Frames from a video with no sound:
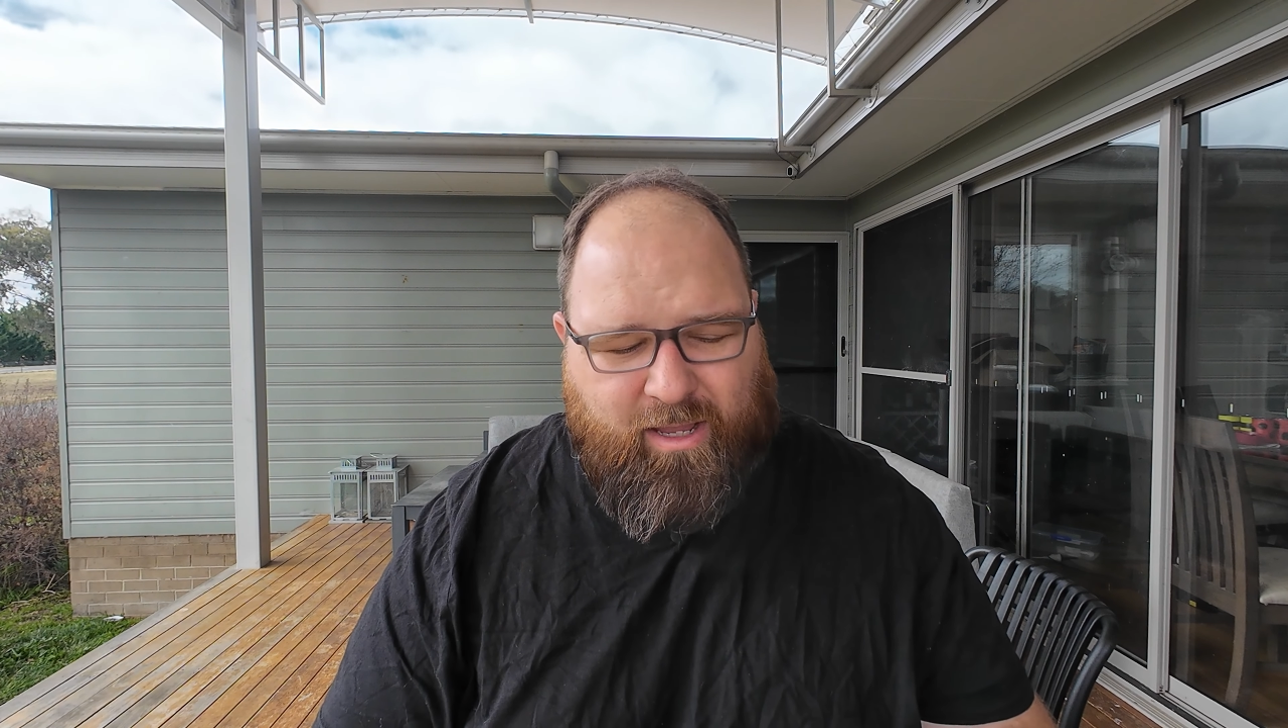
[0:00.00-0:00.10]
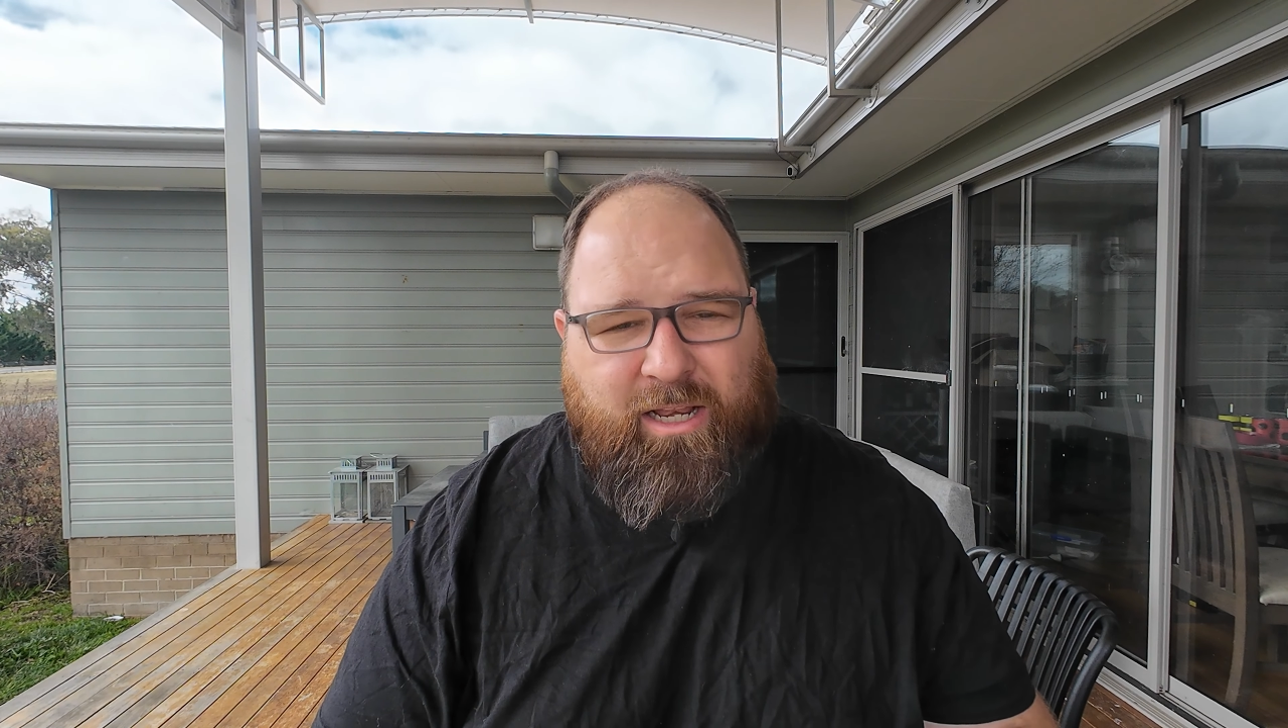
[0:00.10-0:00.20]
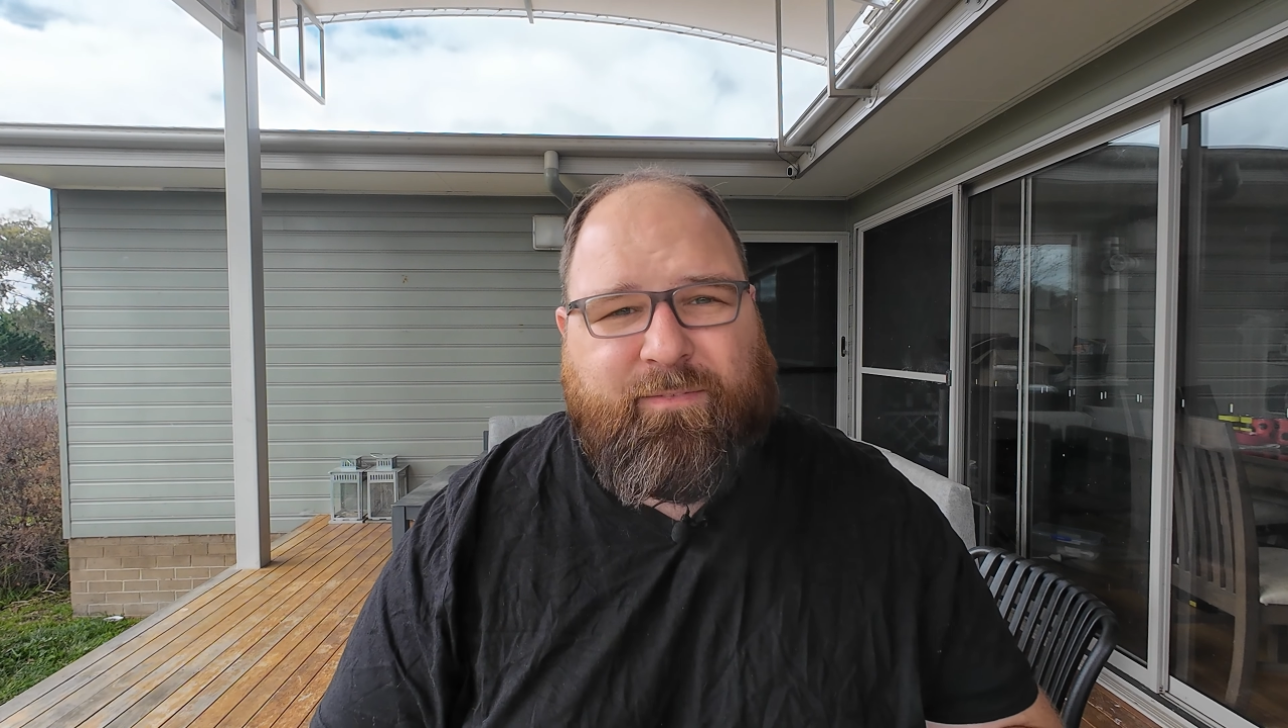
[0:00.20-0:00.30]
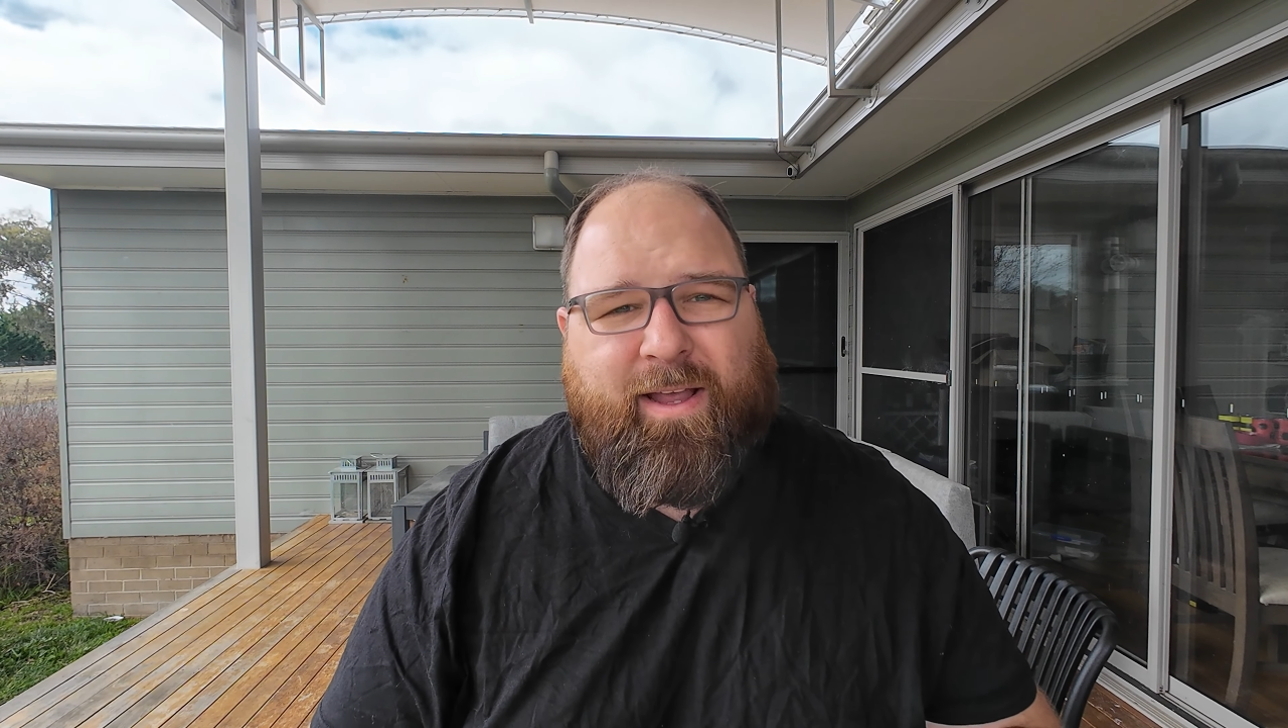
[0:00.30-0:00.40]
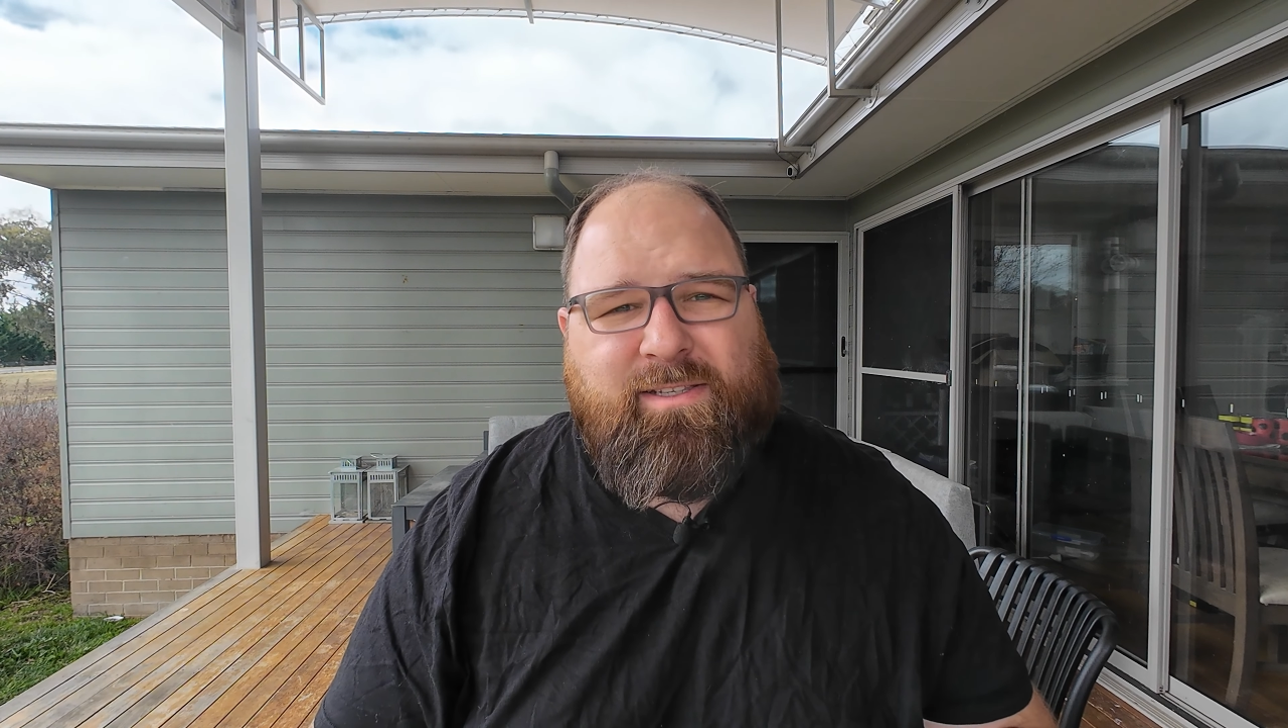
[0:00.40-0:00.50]

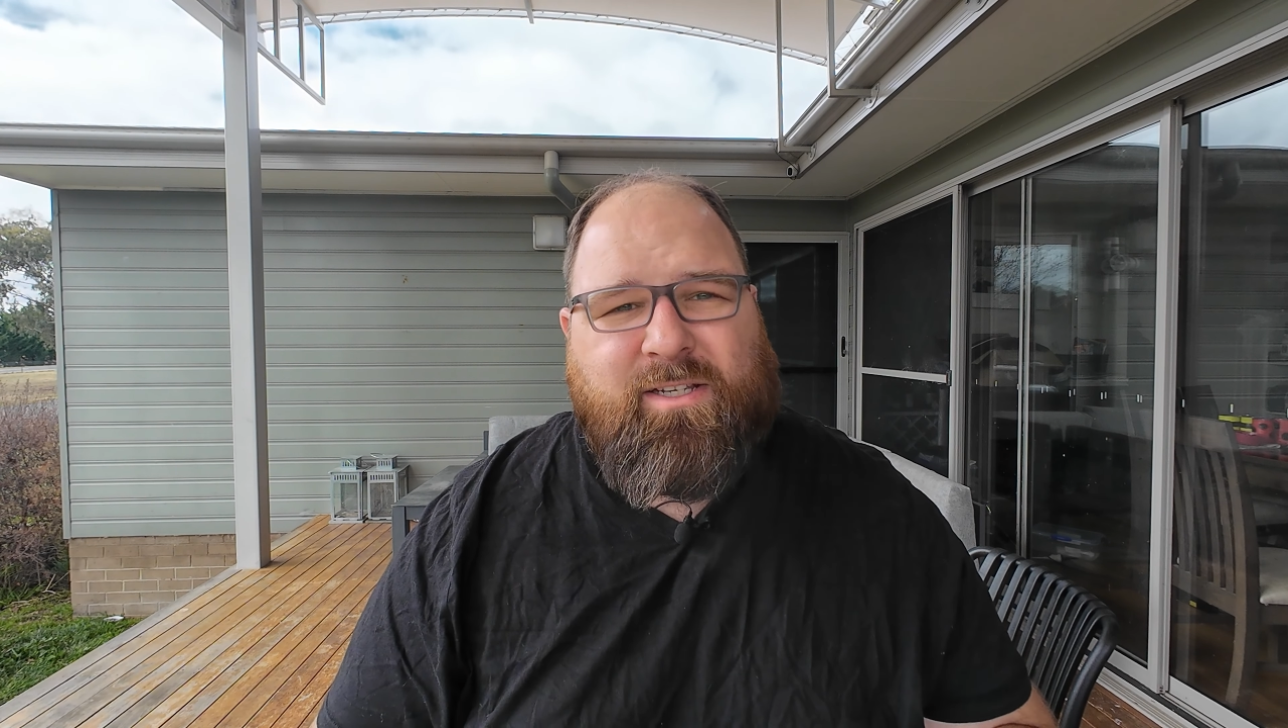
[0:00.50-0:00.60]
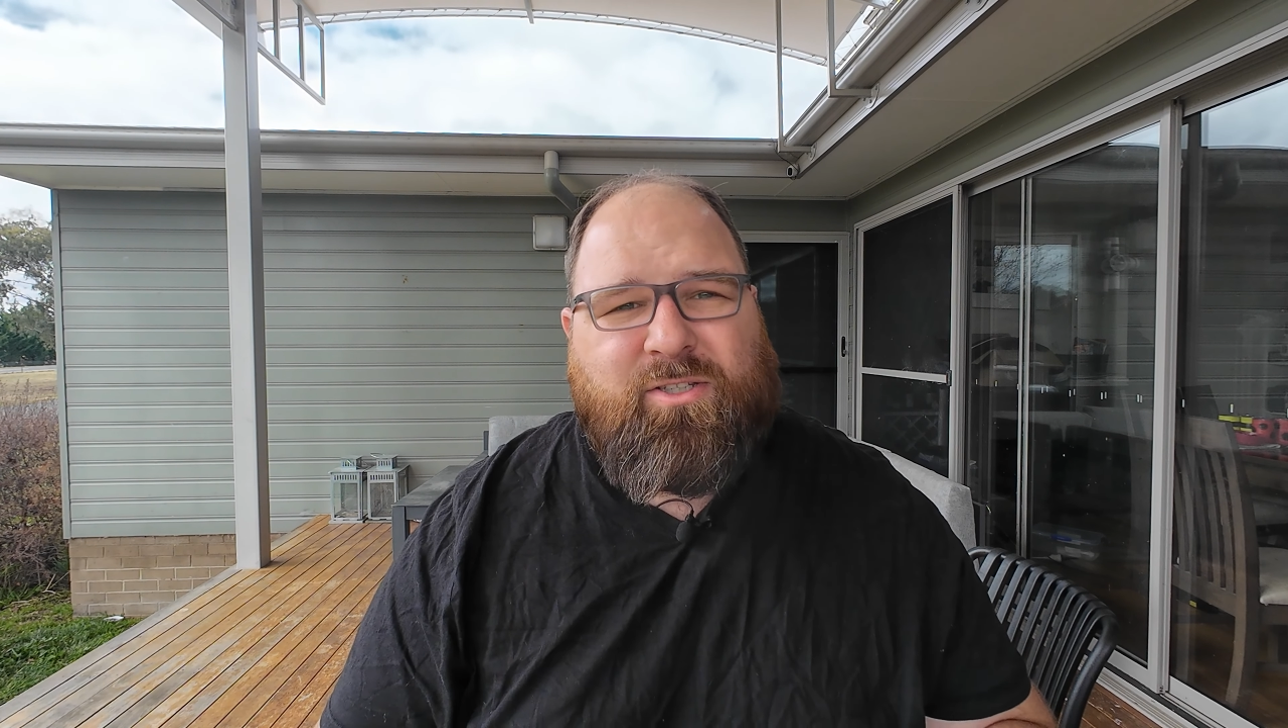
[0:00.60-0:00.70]
advancing